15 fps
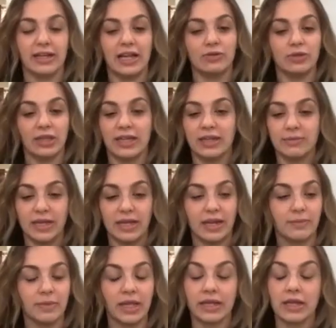and I would lay in bed
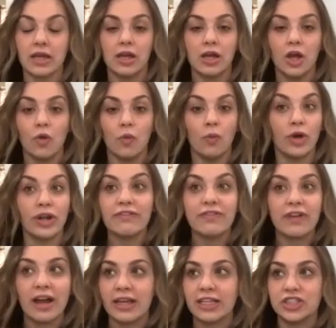and I'm like, what
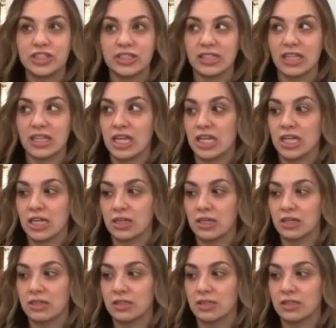if I just like,